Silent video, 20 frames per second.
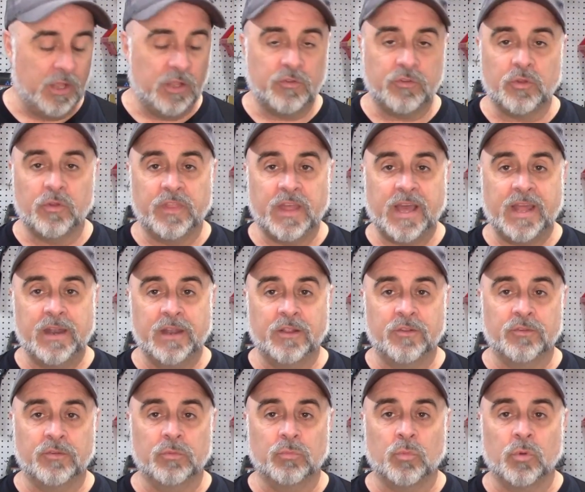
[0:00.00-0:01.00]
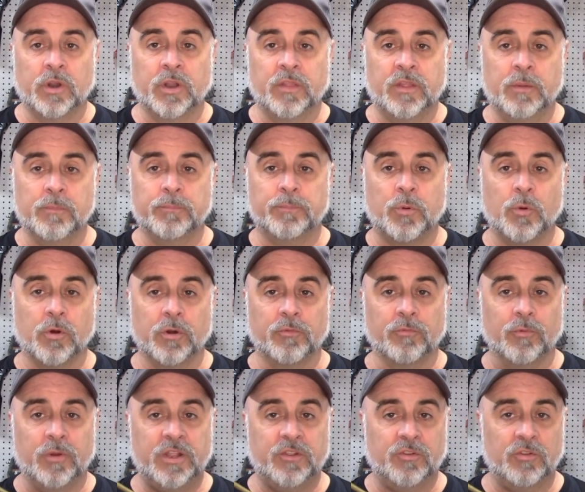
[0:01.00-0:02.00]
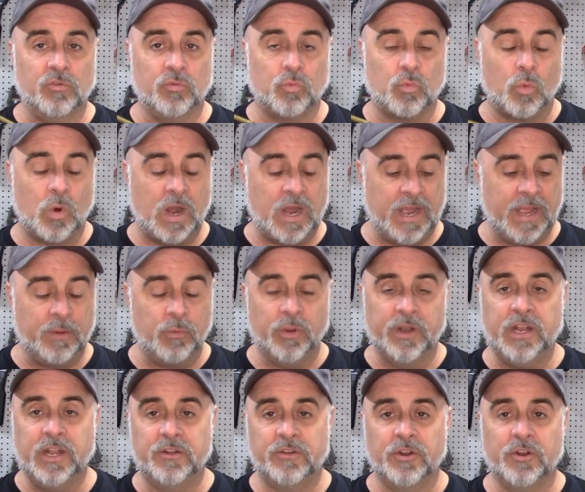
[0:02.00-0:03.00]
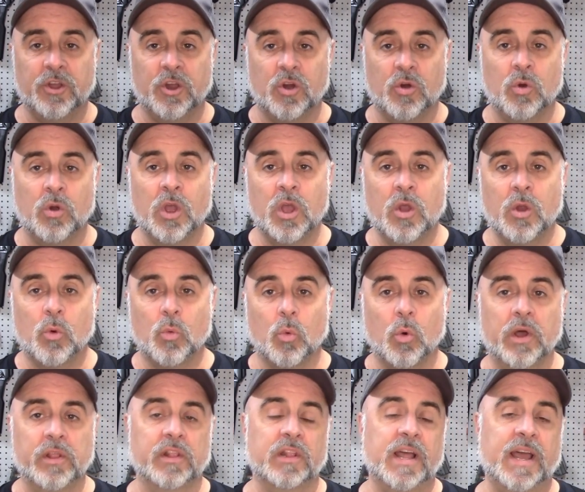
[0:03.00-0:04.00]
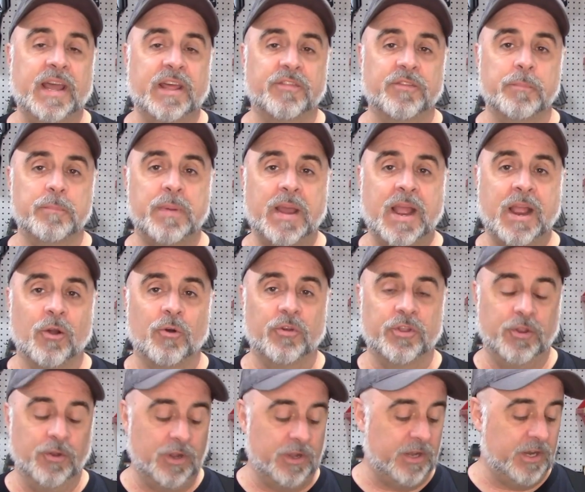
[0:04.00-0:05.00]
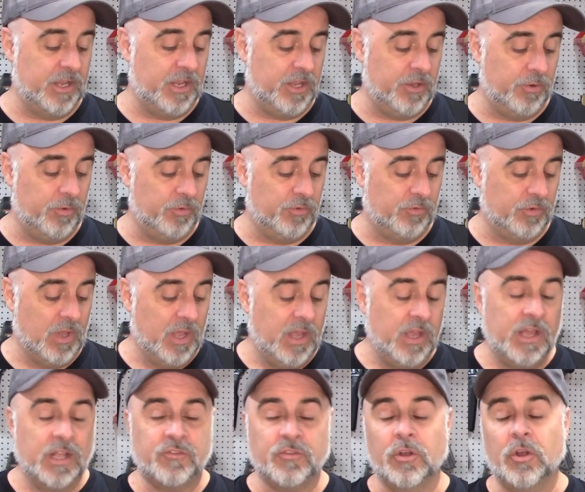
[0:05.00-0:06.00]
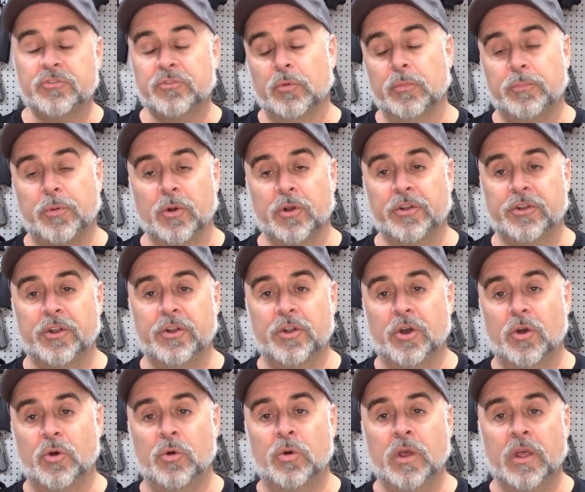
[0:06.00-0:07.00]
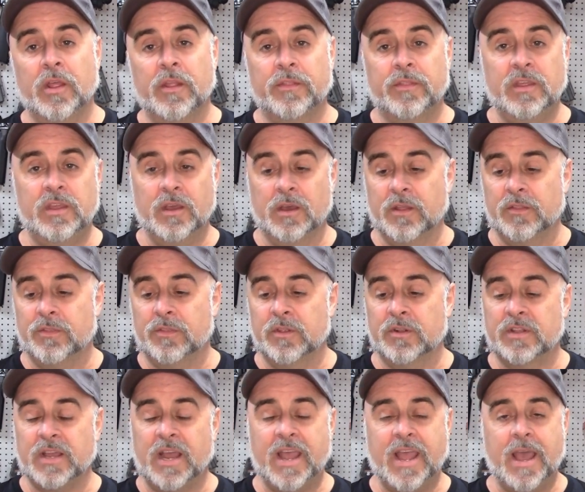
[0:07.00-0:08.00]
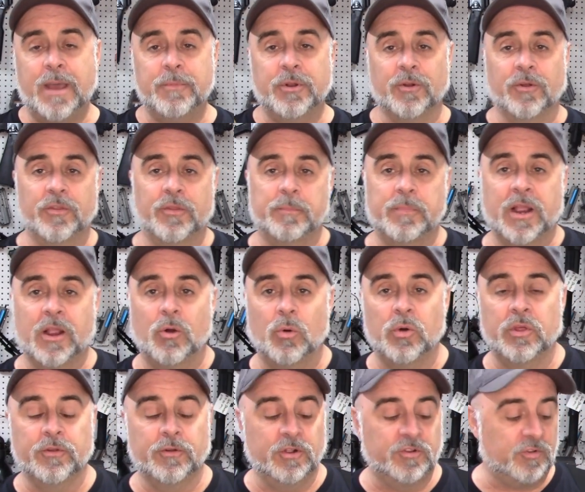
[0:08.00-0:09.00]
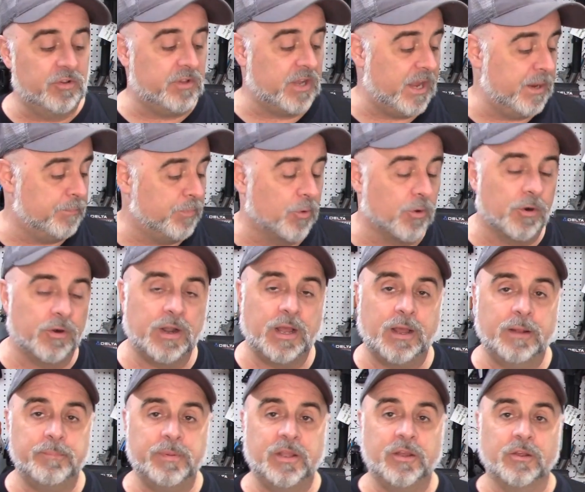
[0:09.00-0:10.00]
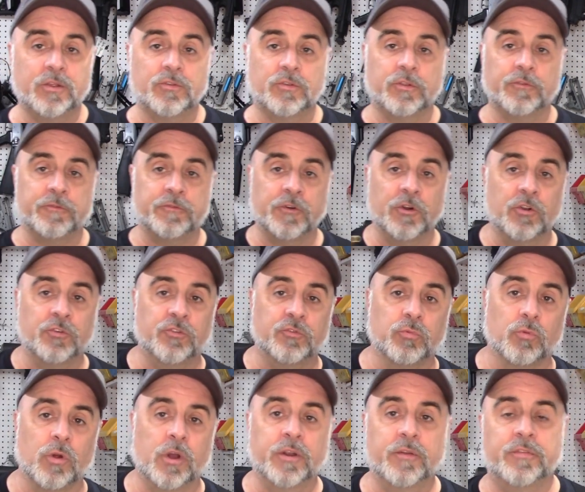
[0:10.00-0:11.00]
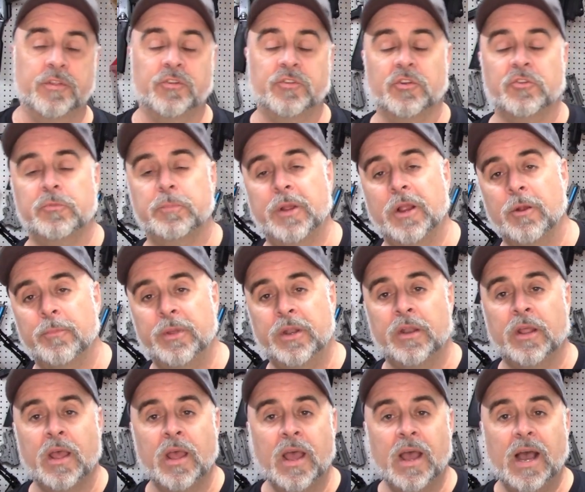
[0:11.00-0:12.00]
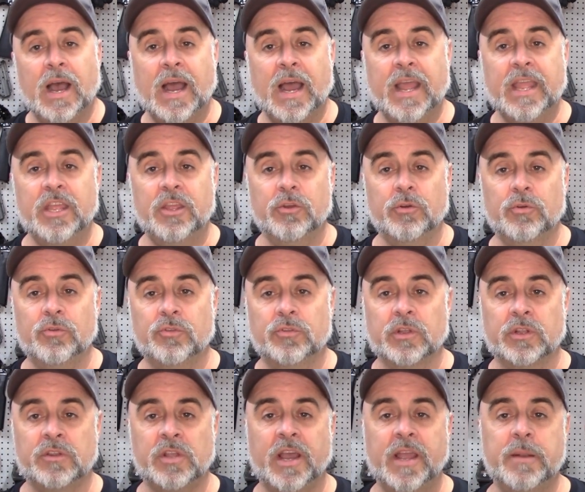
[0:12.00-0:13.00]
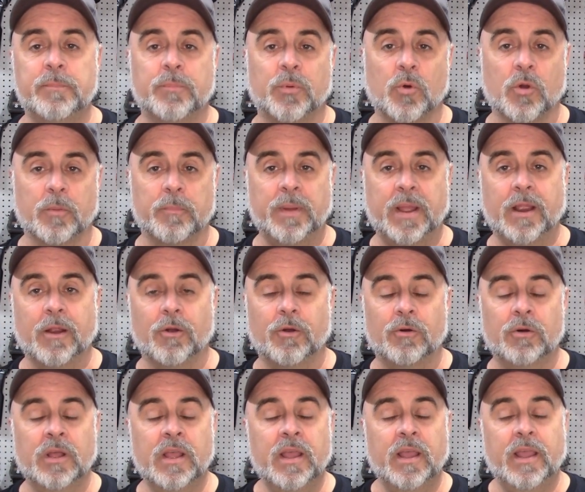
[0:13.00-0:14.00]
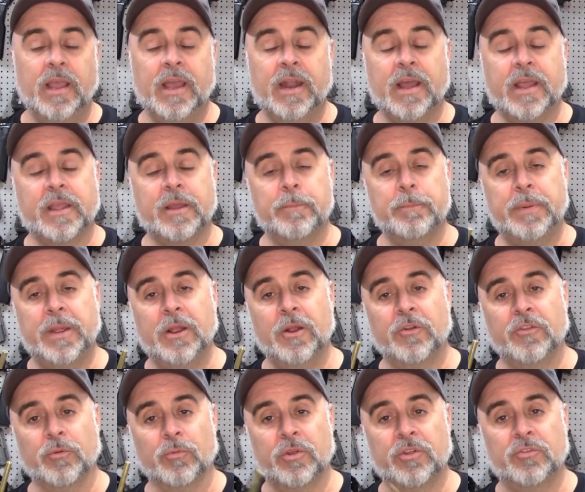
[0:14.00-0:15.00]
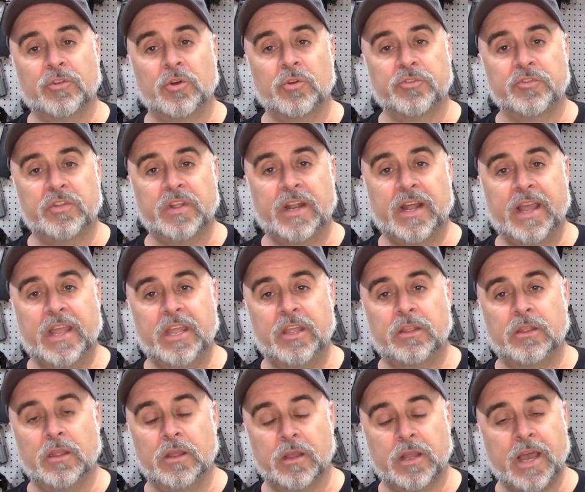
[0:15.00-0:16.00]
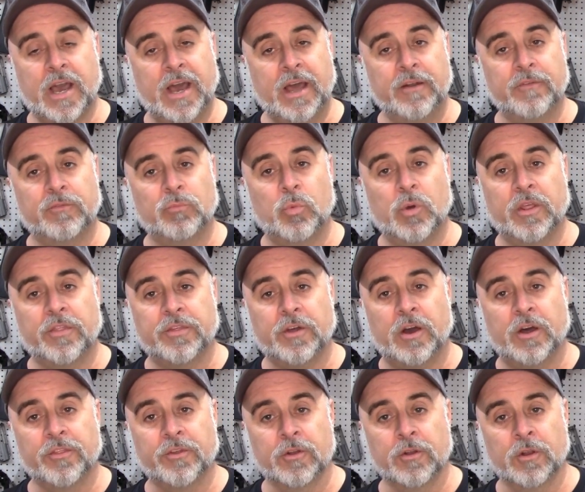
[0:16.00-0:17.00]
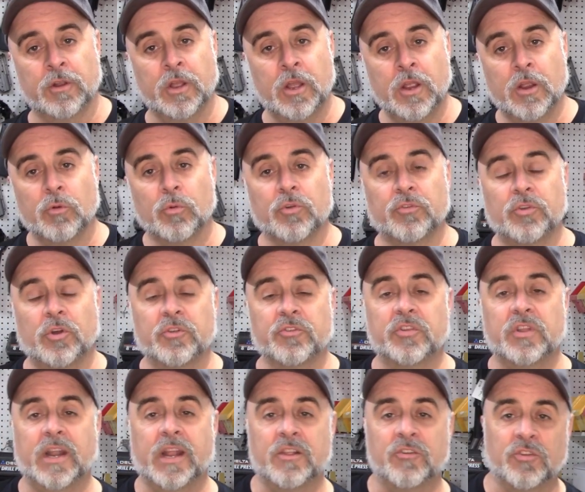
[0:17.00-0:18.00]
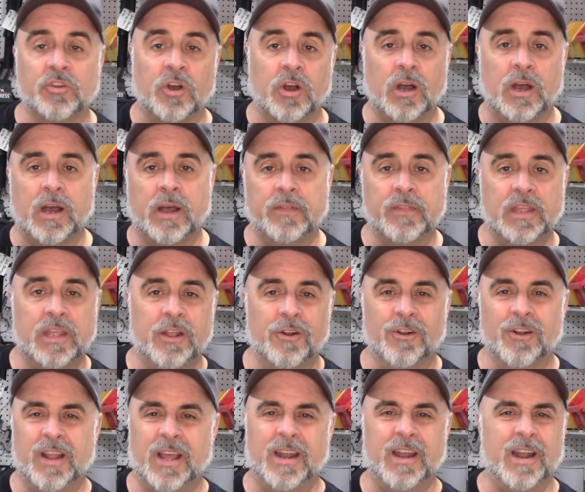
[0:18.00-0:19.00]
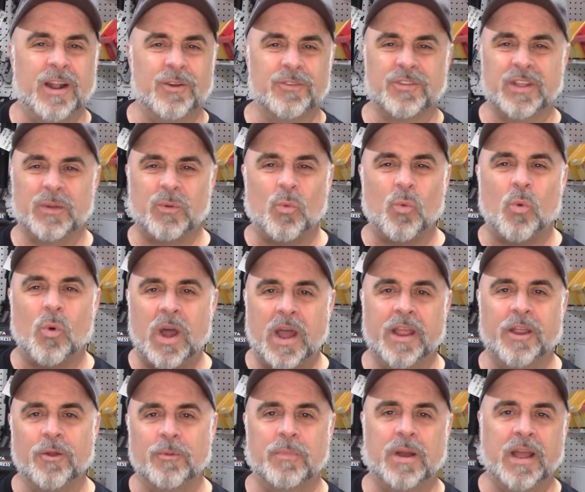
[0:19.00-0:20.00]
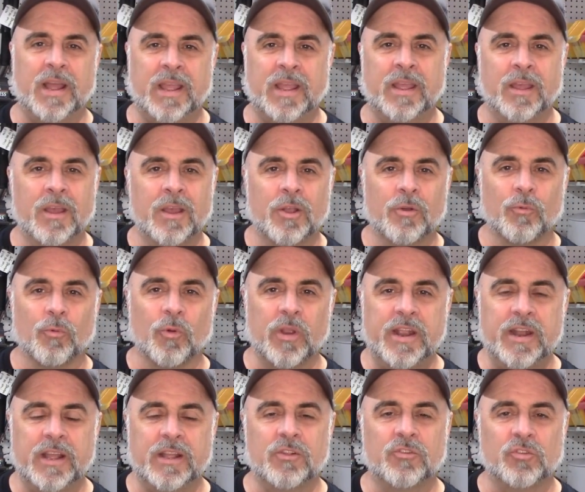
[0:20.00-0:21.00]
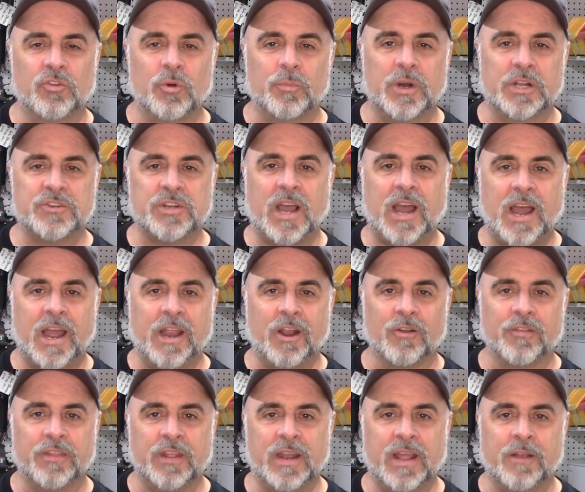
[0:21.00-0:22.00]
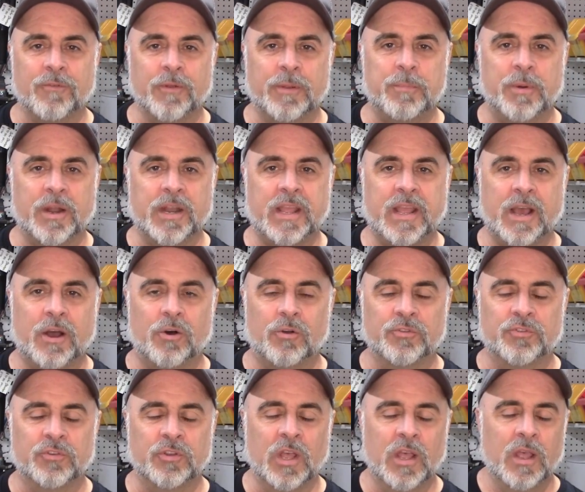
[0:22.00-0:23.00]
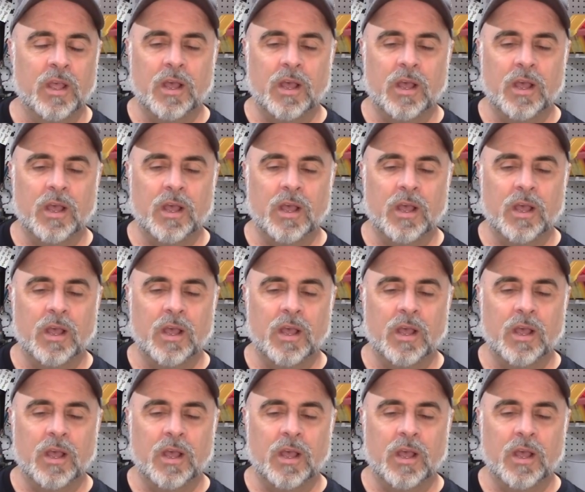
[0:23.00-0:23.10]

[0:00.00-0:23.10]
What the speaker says: So that is one of the important reasons why we need to know what length of barrel you're going to use. It's also important to know the diameter of the barrel, whether it's a tight bore or not, because the first run of this experiment, I used a tight bore barrel, and I compared the results that I got with other results that I saw on the internet, and I was like, why are my readings so much higher than everybody else?